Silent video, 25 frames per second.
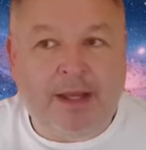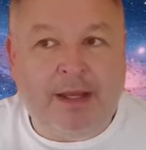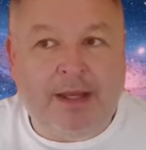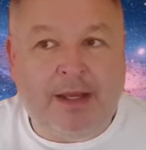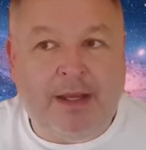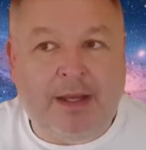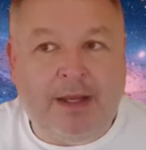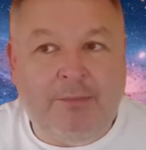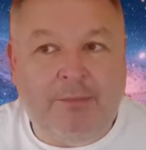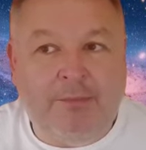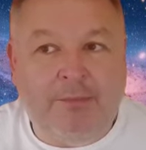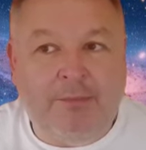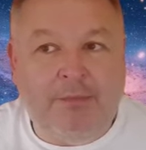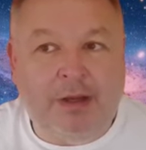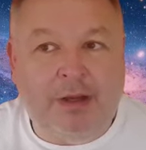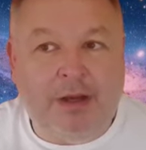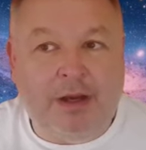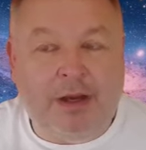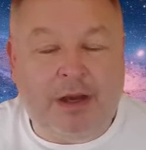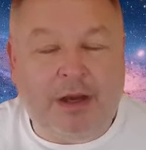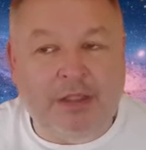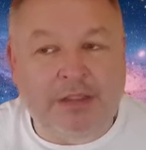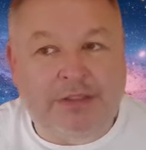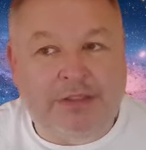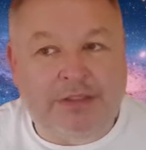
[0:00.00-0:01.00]

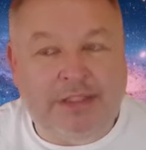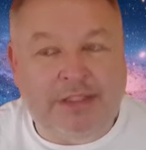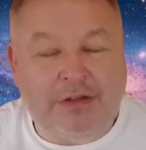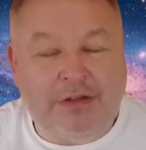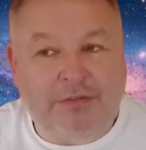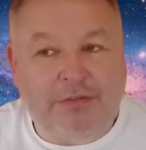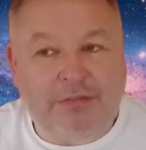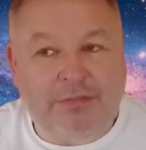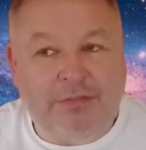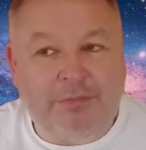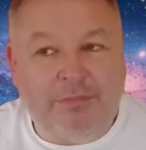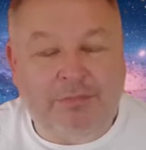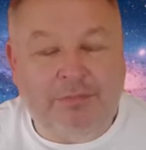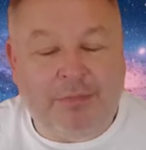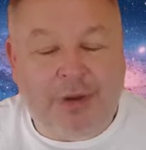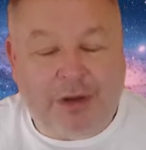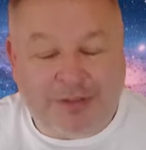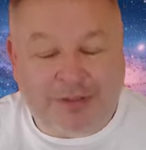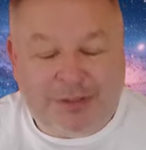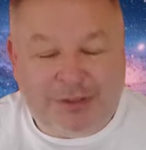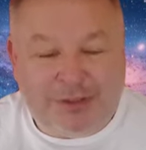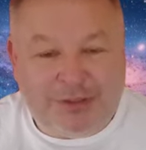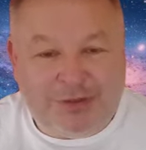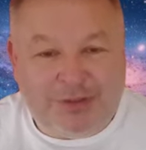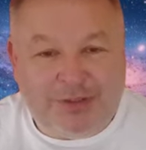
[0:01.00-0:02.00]
our
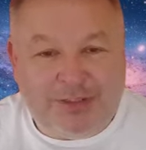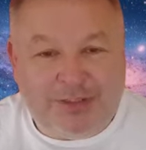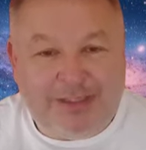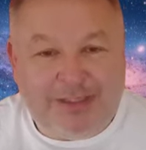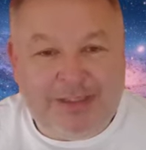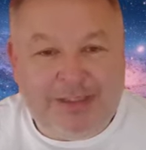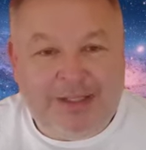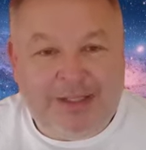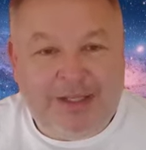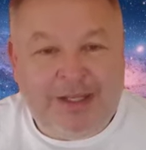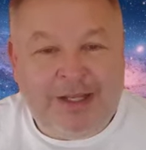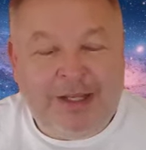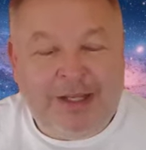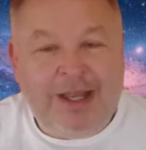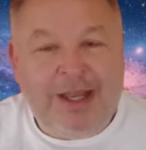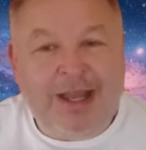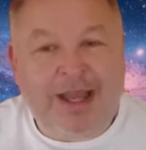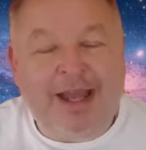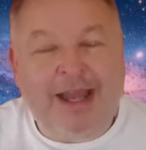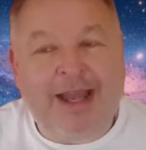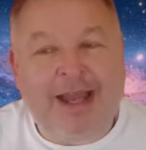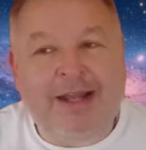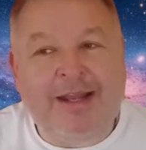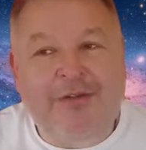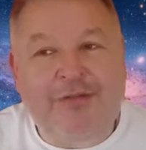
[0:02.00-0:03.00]
self-mastery,
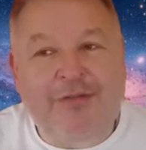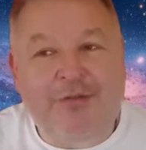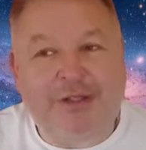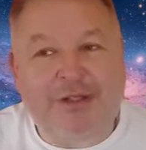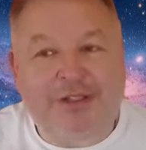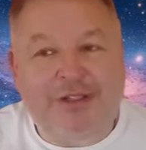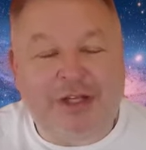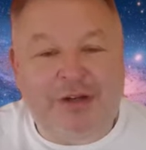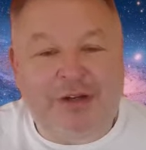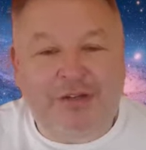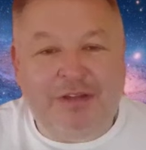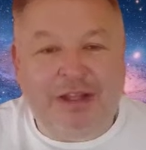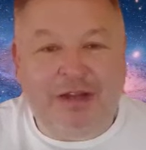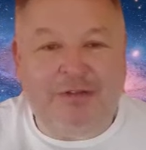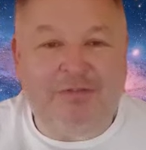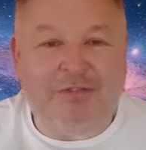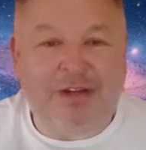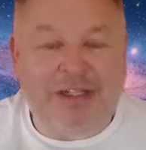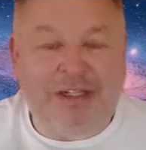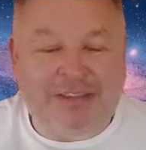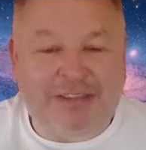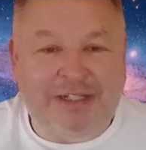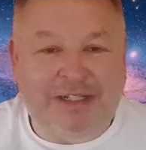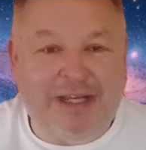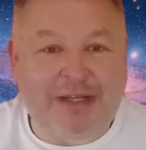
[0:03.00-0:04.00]
and if we don't then
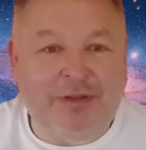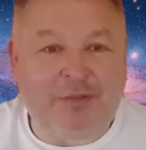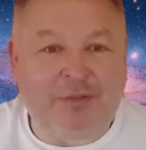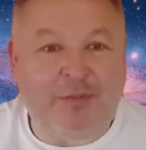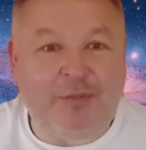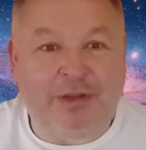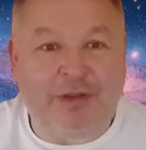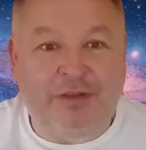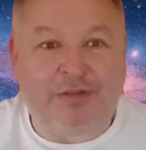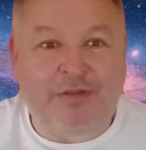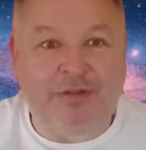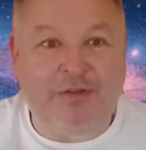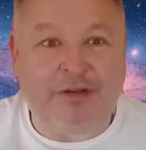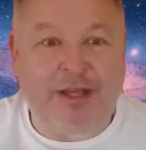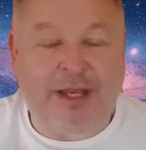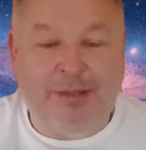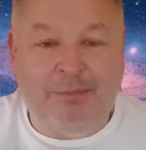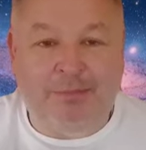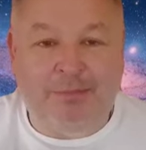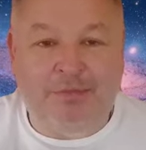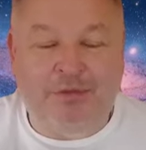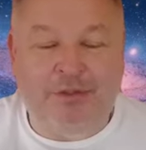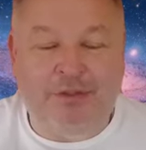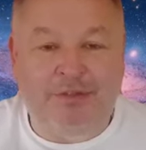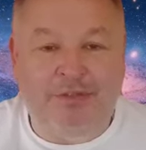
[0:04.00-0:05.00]
resonate with
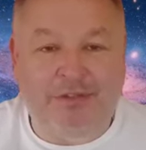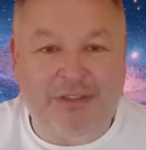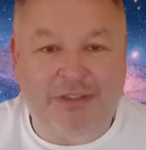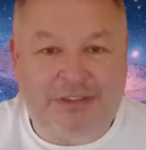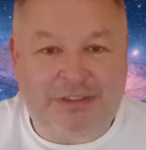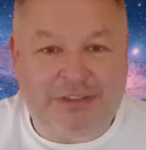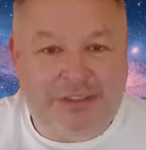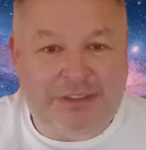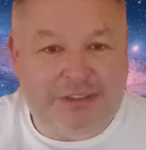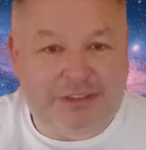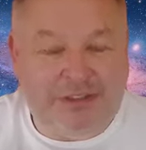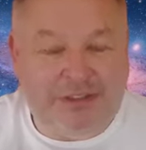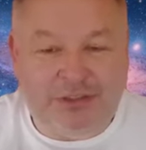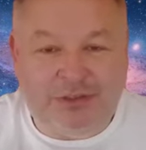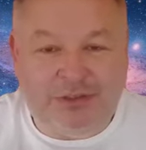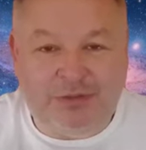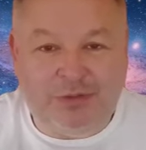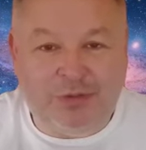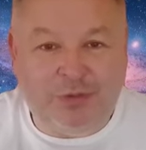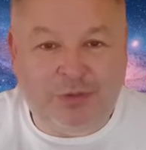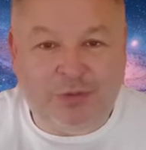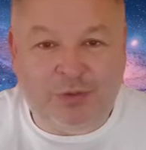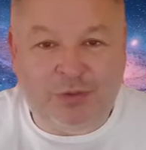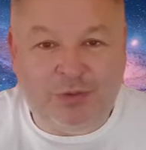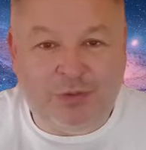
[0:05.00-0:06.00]
a previous teacher
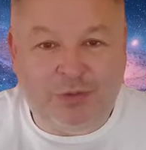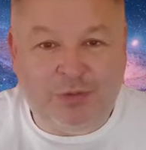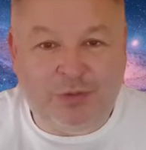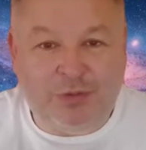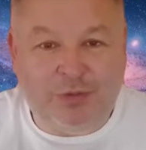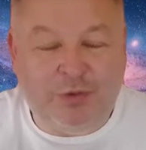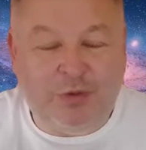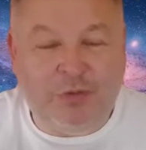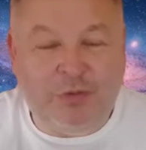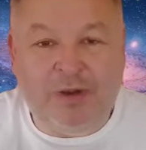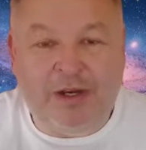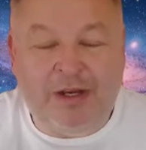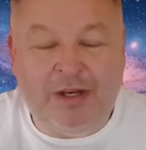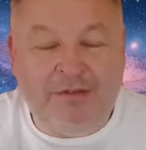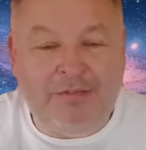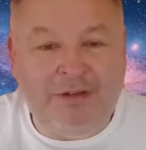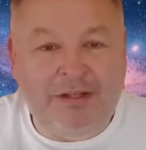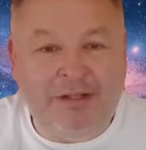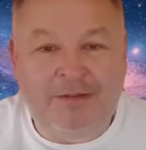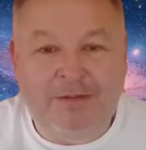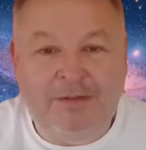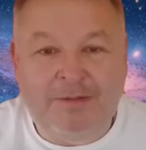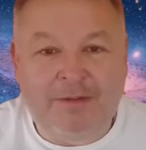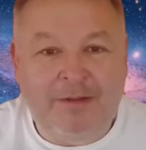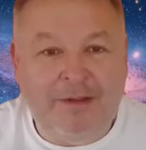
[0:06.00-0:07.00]
or
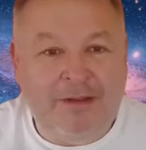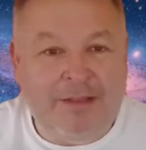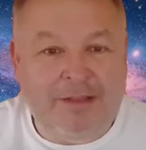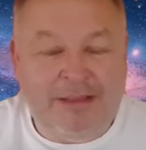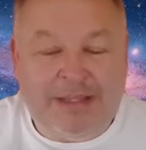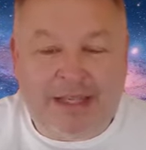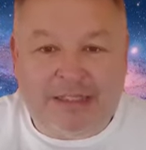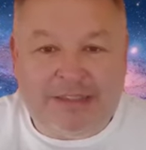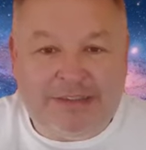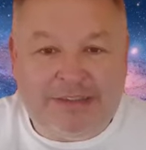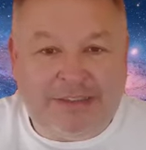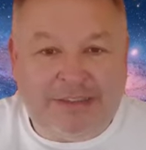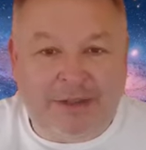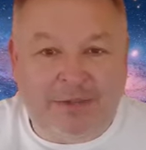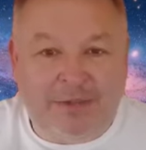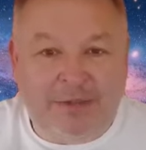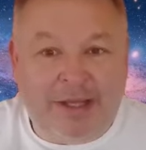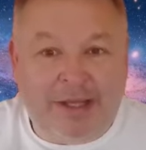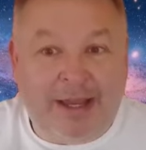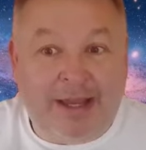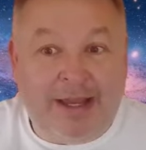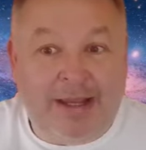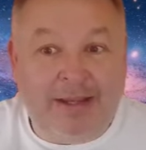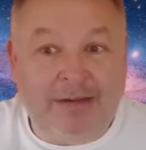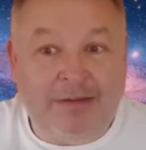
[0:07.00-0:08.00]
whatever, that's
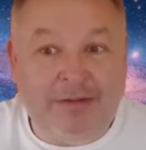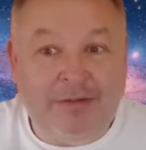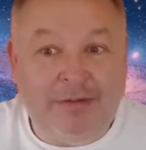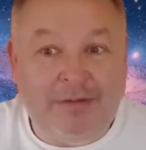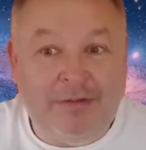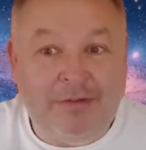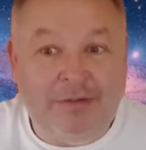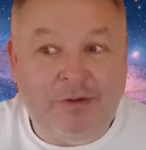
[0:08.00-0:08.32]
okay.